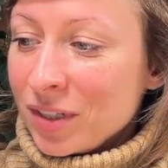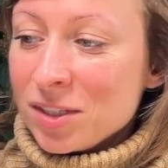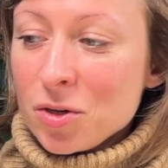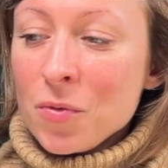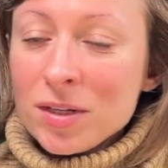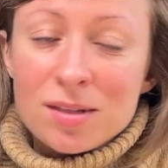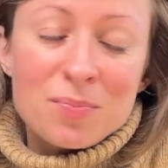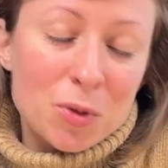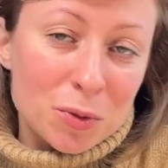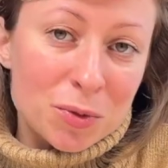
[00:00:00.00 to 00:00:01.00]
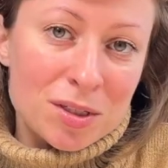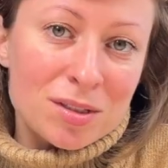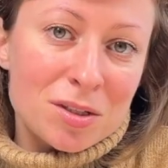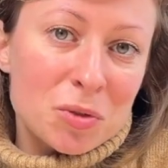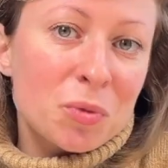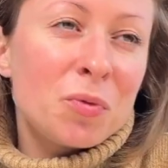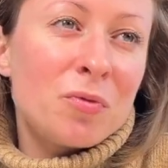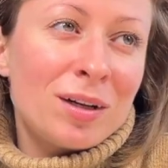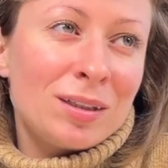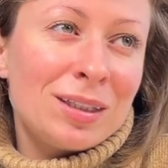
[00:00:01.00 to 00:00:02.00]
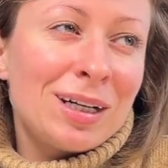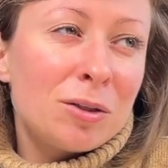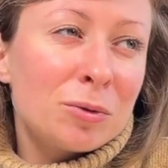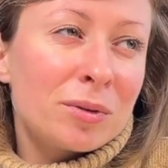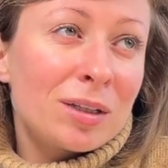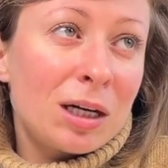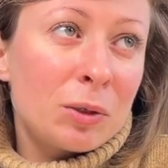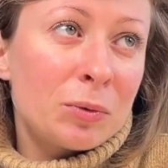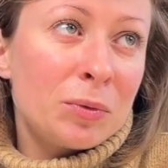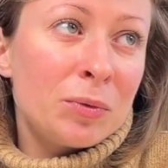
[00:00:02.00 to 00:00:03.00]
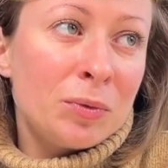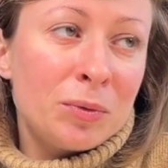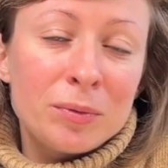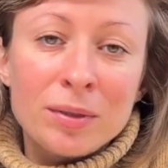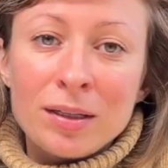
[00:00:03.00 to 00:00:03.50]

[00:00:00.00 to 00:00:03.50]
always a process to find out how to